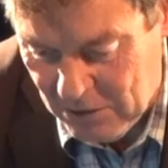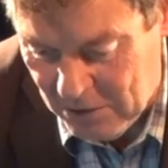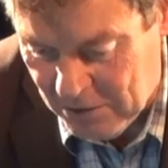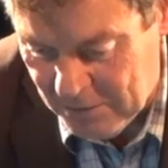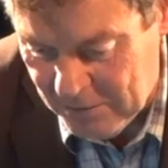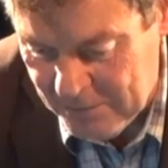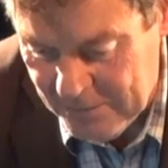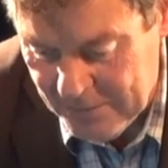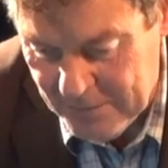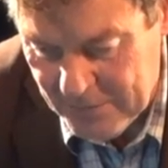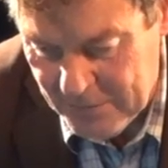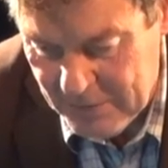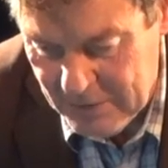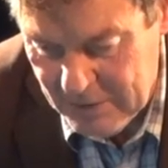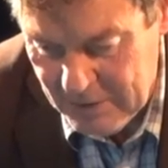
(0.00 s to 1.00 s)
the law.
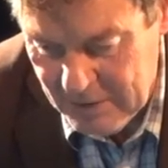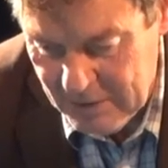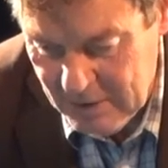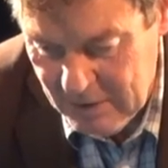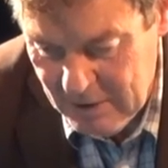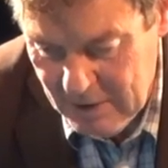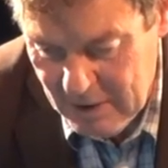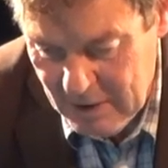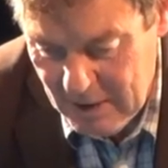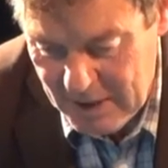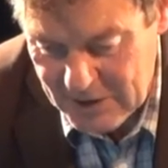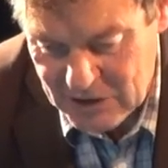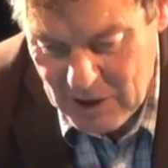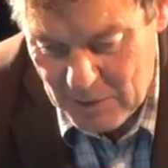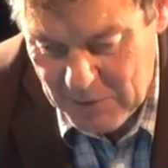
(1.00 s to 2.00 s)

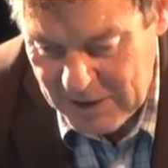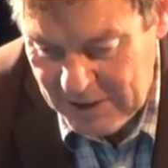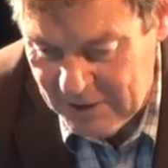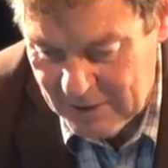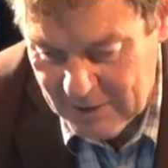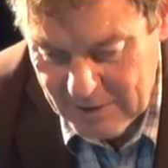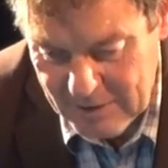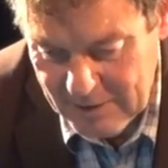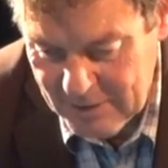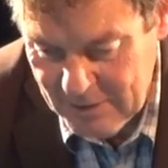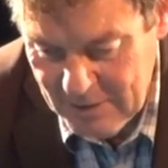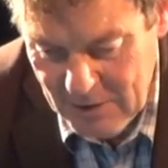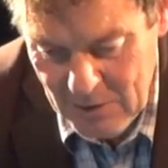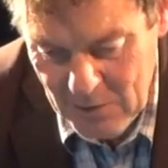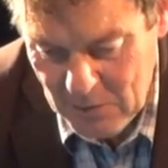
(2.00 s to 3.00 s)
And somebody
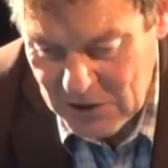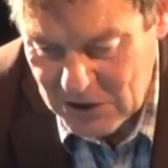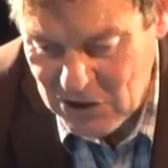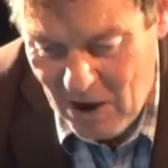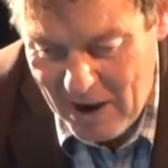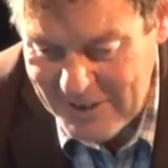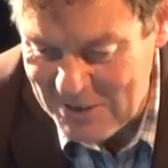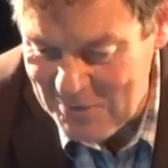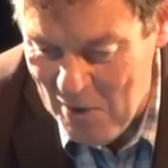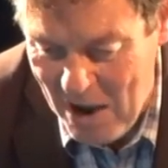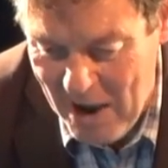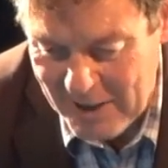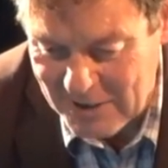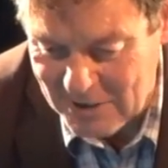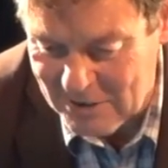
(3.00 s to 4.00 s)
with a tidy
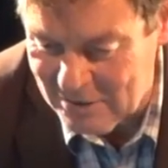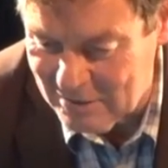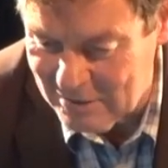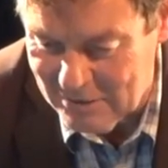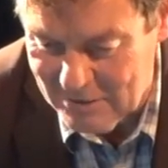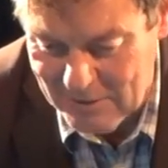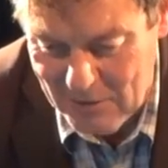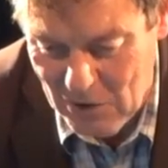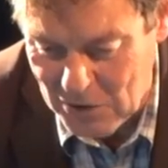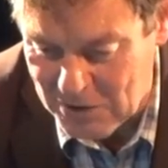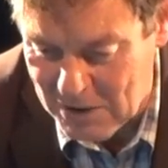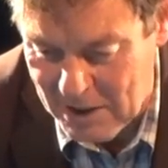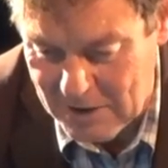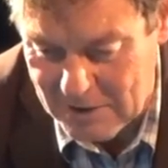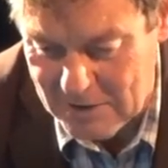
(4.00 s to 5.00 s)
mind
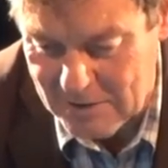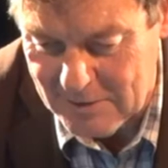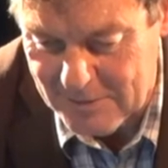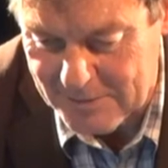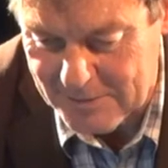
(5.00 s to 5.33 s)
wrote that.